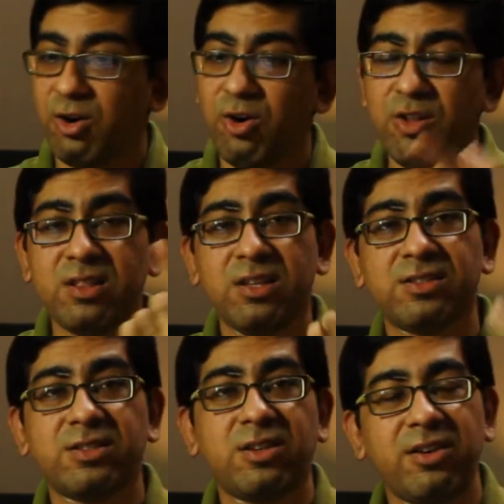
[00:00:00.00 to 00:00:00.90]
on the
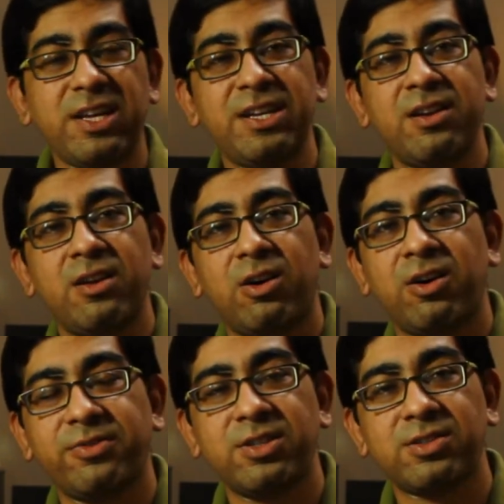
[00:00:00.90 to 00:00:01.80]
screen
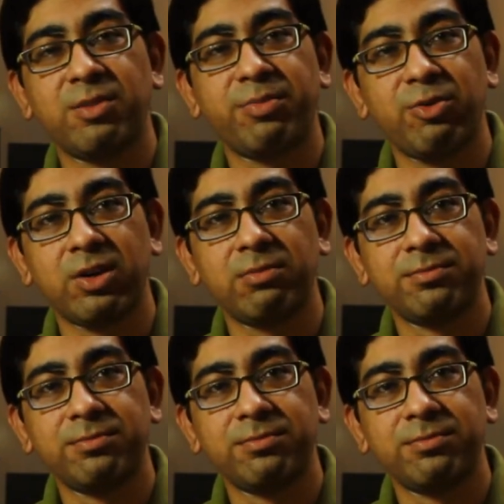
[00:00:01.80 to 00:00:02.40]
of this computer.